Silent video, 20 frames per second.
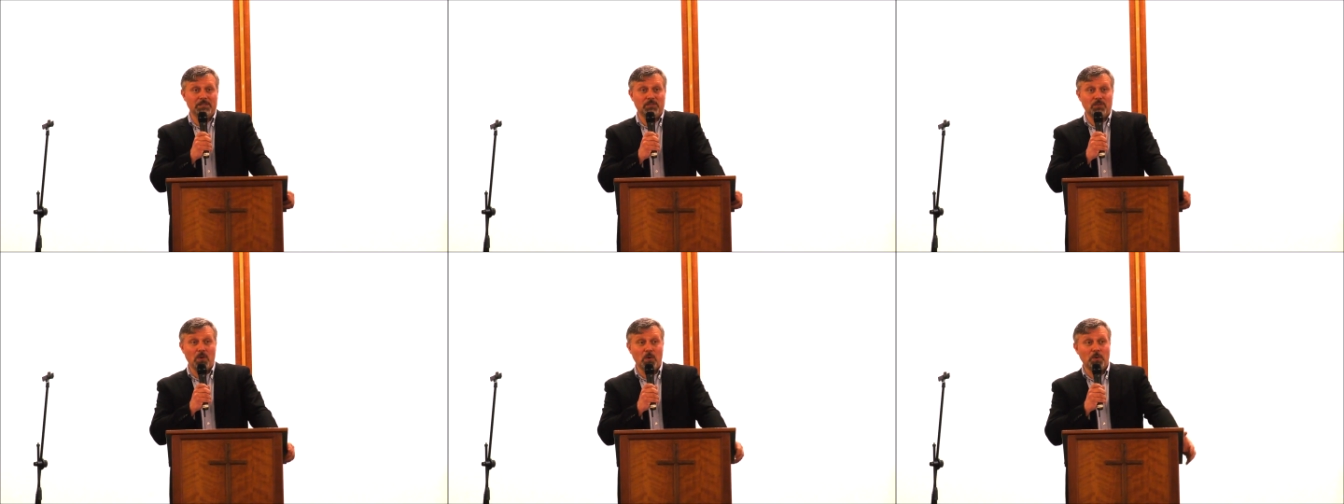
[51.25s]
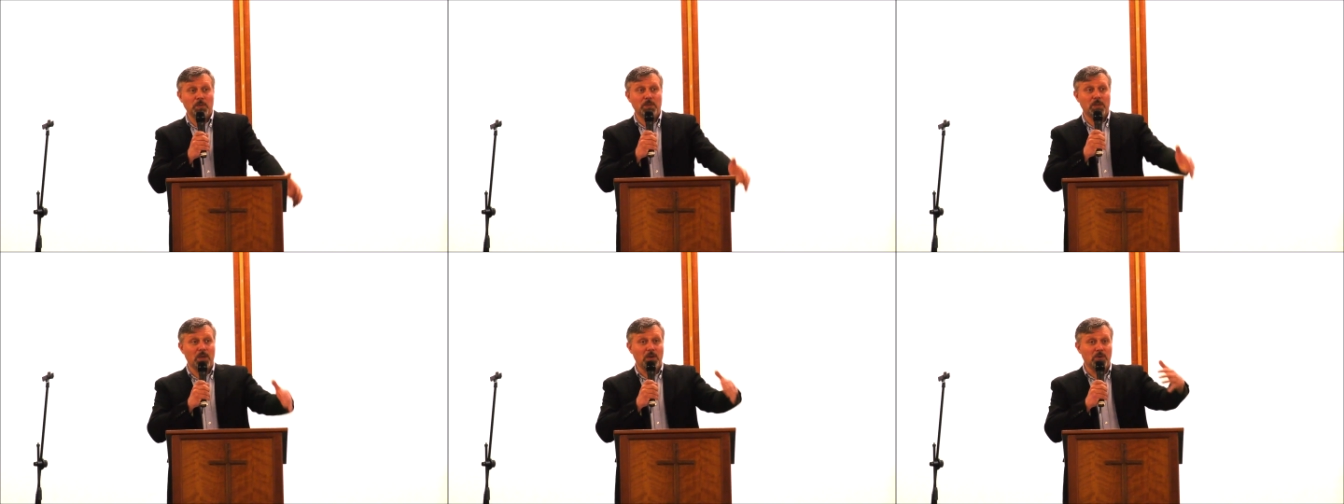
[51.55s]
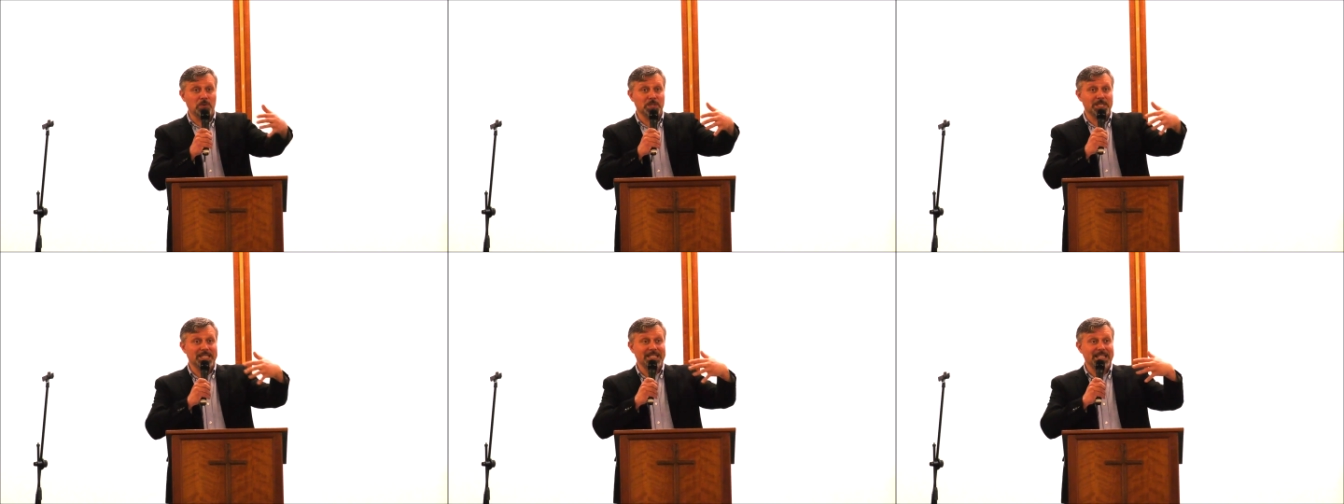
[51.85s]
wrote
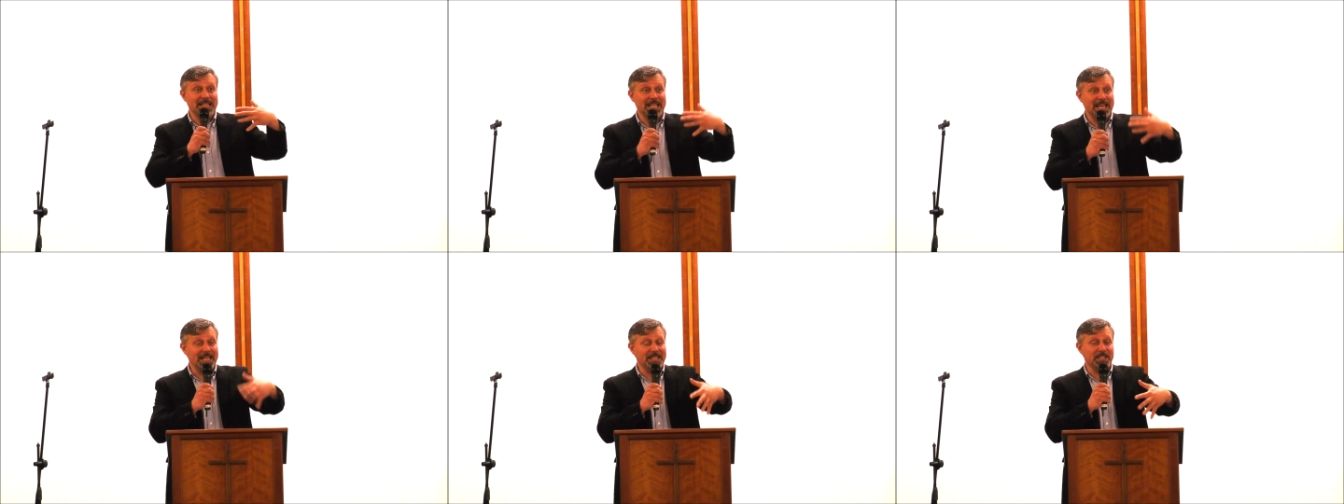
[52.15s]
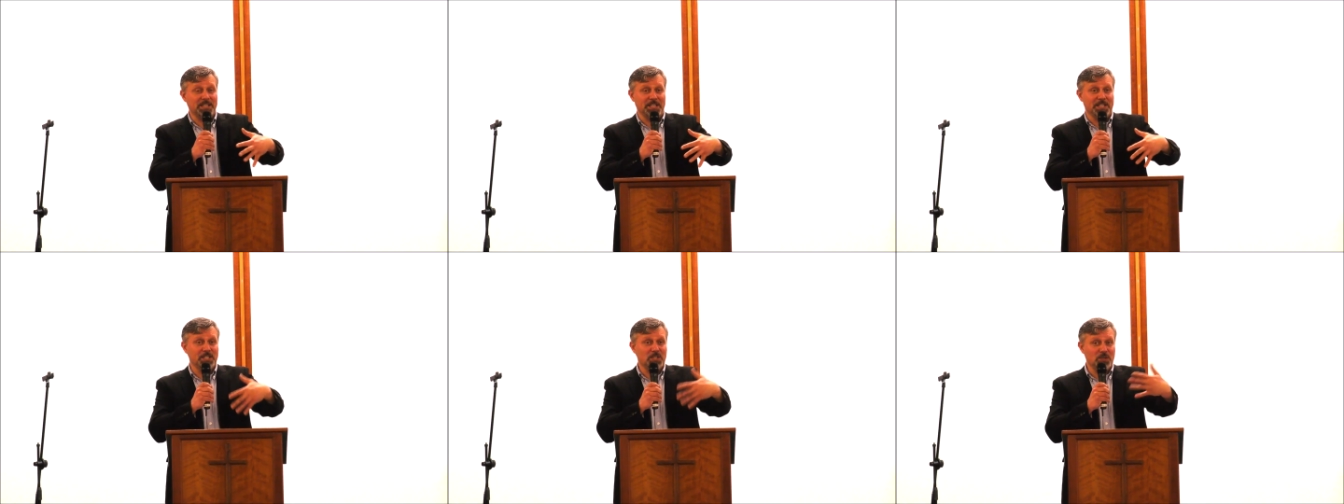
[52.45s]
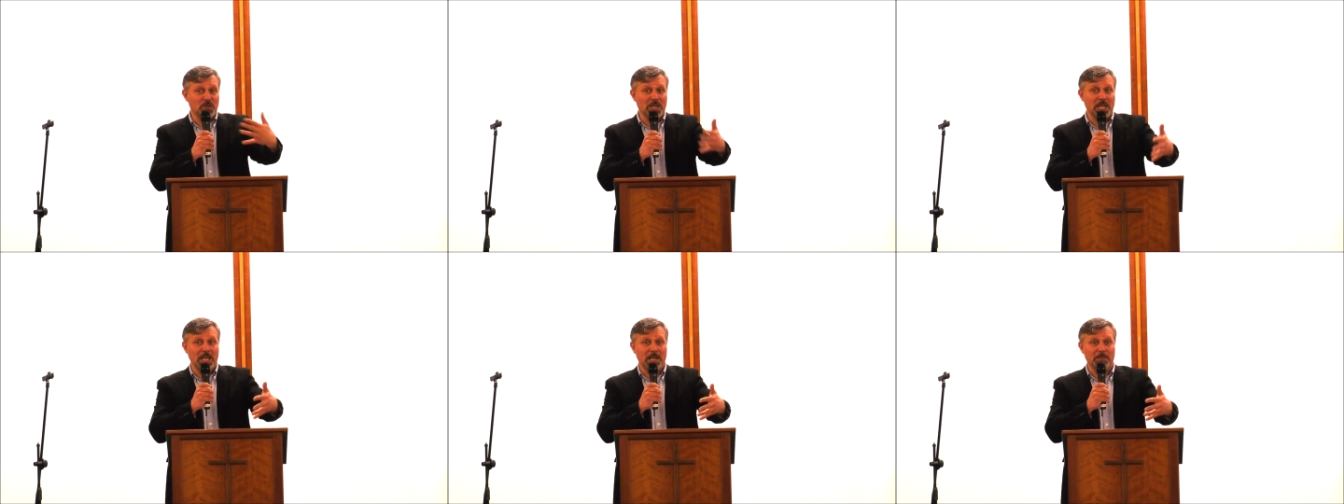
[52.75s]
those letters
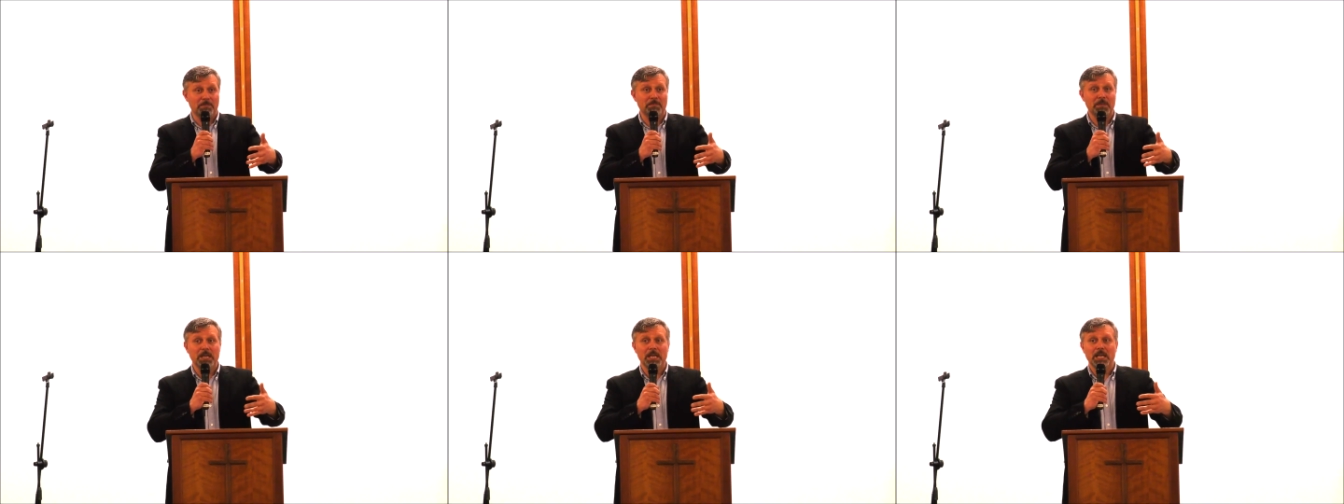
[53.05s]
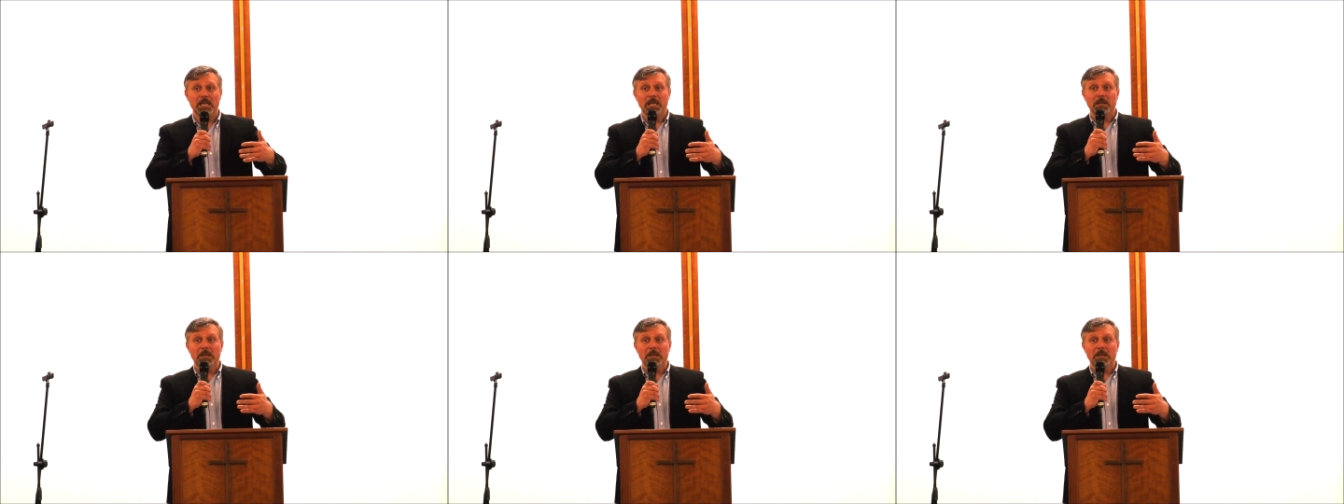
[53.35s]
to him,